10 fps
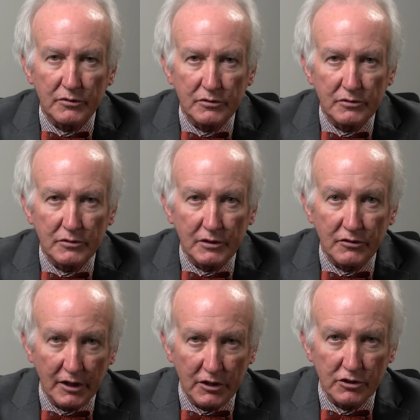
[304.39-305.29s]

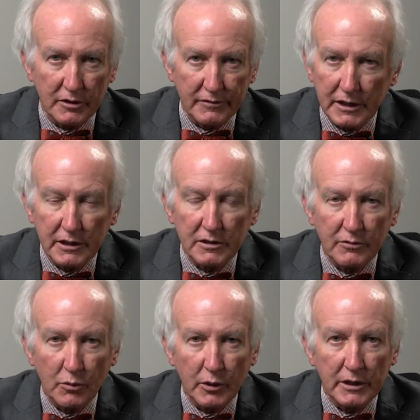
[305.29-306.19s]
sensation of needing to
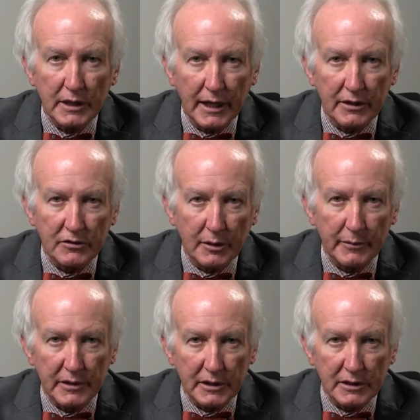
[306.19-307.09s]
void and some
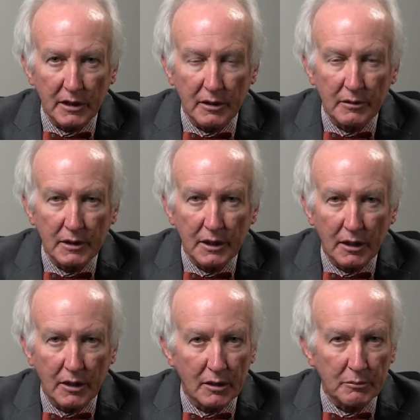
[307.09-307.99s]
of the uh,
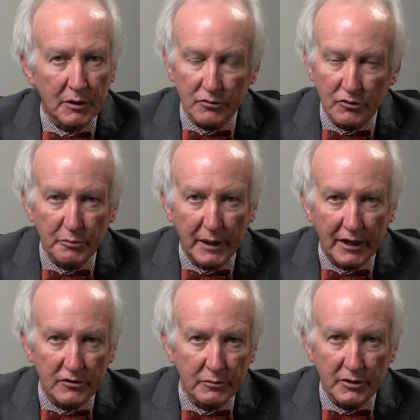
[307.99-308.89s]
uh, muscle
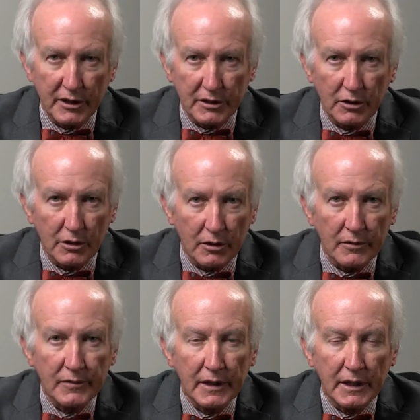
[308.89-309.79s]
spasms that occur.
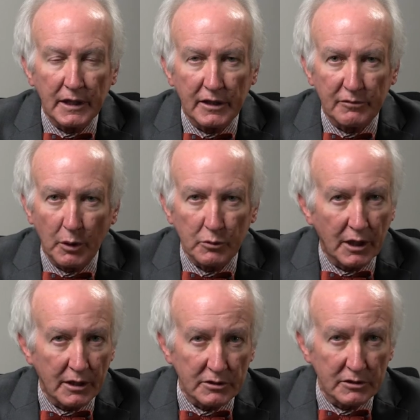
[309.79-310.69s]
If
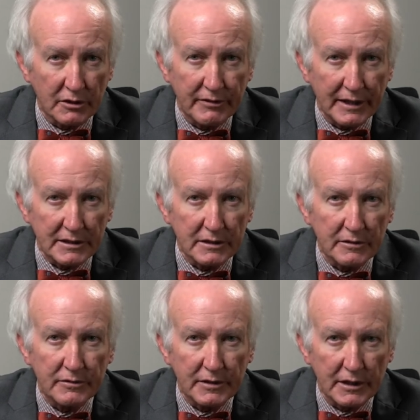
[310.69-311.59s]
Botox is
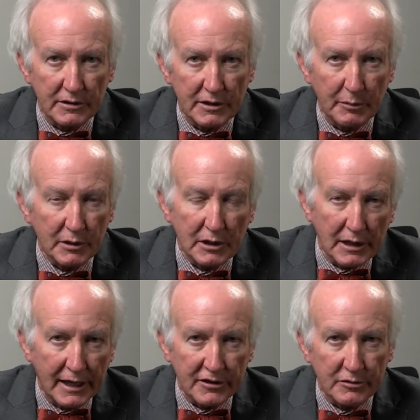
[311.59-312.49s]
effective, it typically
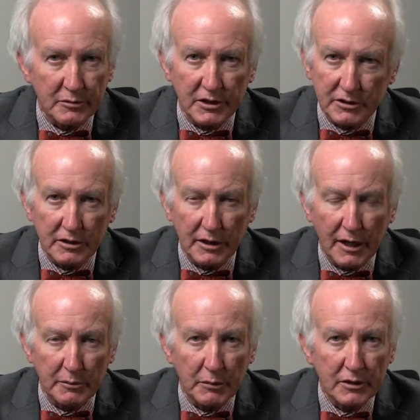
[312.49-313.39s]
lasts from six to
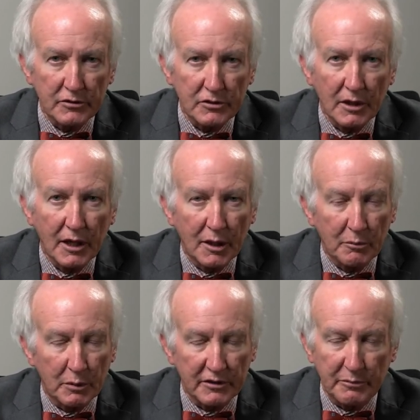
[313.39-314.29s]
nine months,
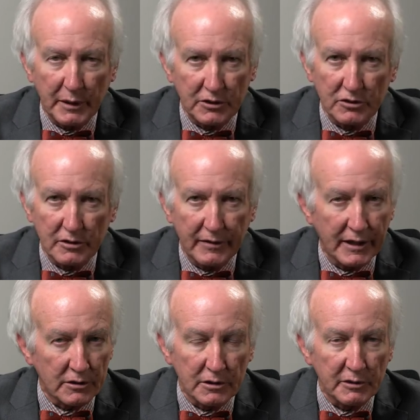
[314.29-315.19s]
but if patients have had
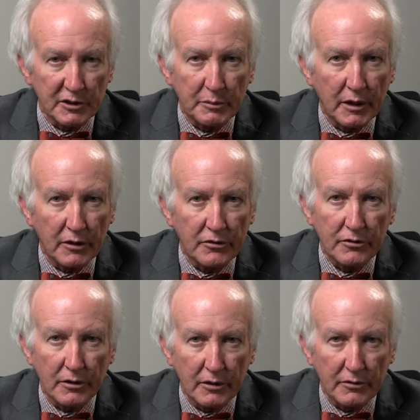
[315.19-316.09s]
a good response,
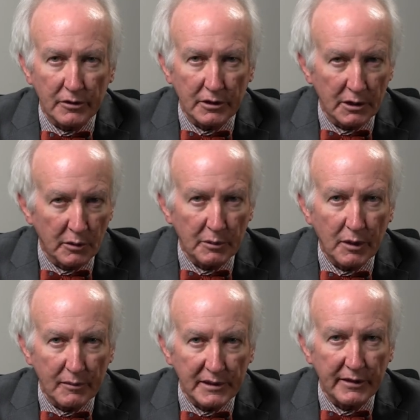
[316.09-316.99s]
uh, they're going to want to
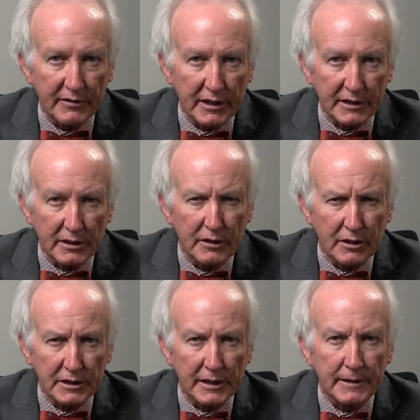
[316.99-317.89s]
probably have that
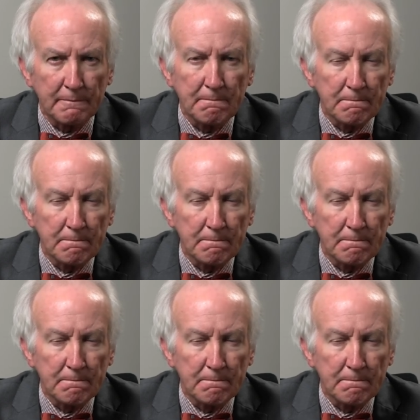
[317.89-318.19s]
done again.